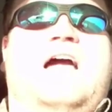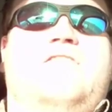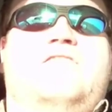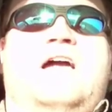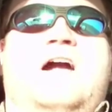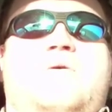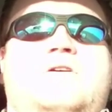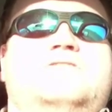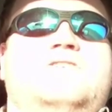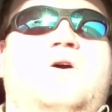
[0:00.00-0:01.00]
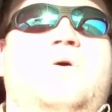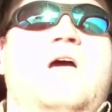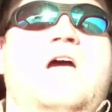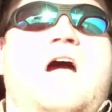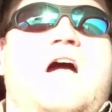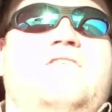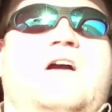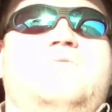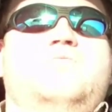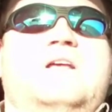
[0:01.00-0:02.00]
about half an hour. So I've
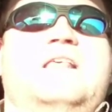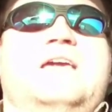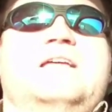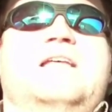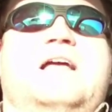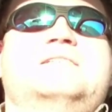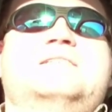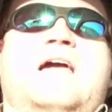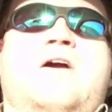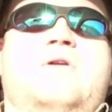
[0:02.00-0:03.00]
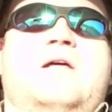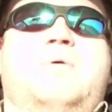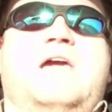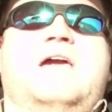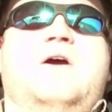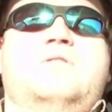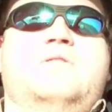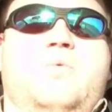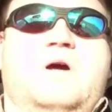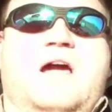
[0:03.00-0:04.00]
got to really condense down and pick out
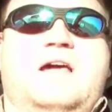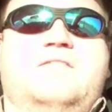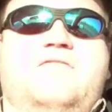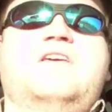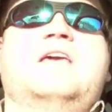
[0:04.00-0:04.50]
what I